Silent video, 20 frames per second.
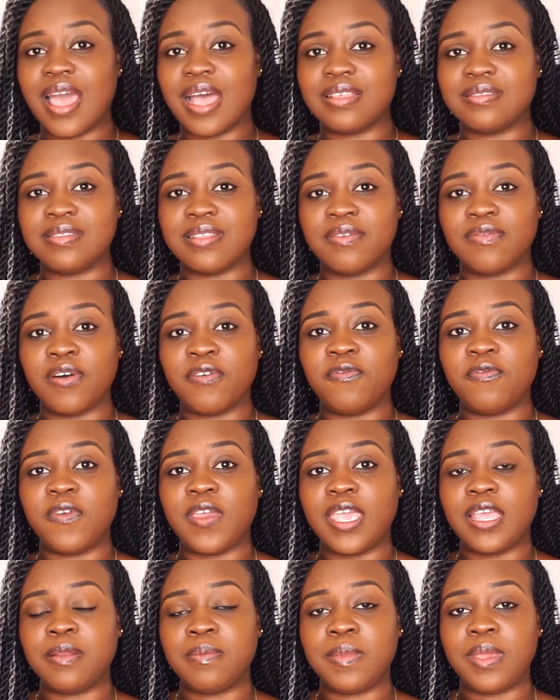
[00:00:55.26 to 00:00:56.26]
has never
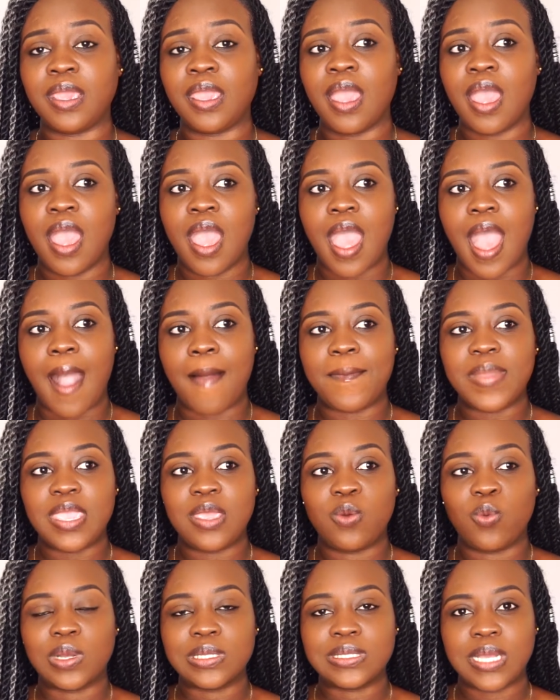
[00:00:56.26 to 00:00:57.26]
failed me. I
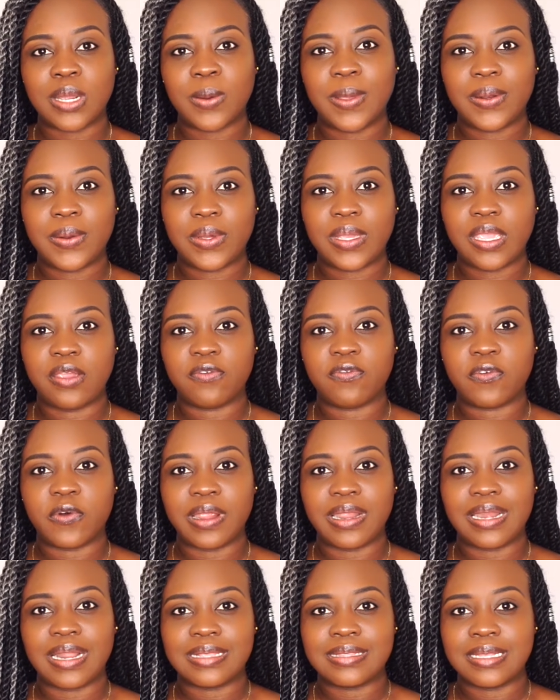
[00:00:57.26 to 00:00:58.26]
mean, what are you looking for
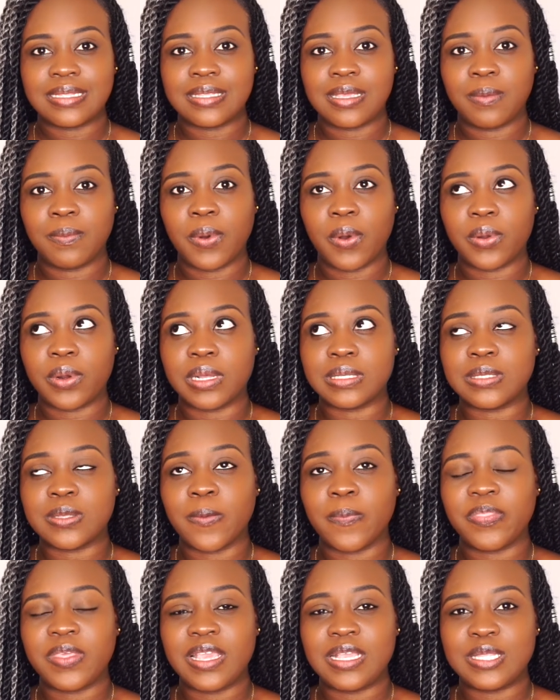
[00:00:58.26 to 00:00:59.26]
in a setting powder?
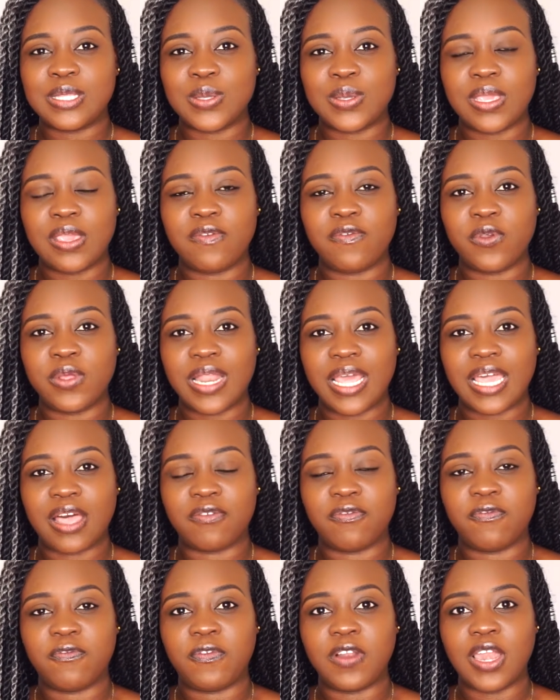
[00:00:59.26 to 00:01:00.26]
Something to give you like a
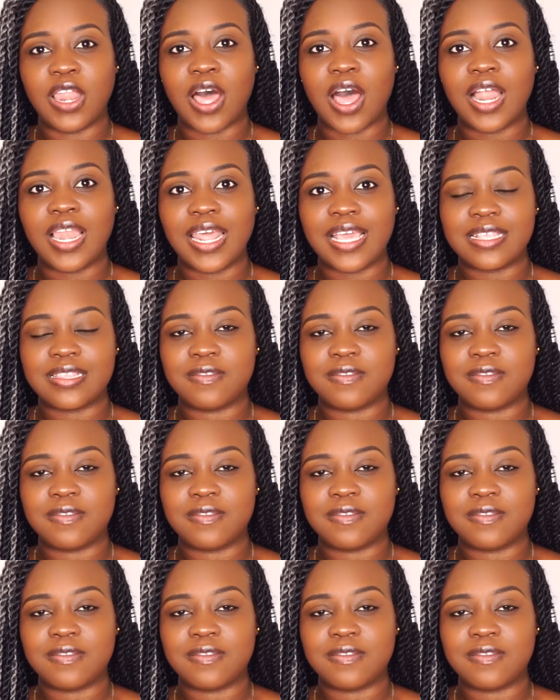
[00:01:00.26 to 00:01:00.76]
flawless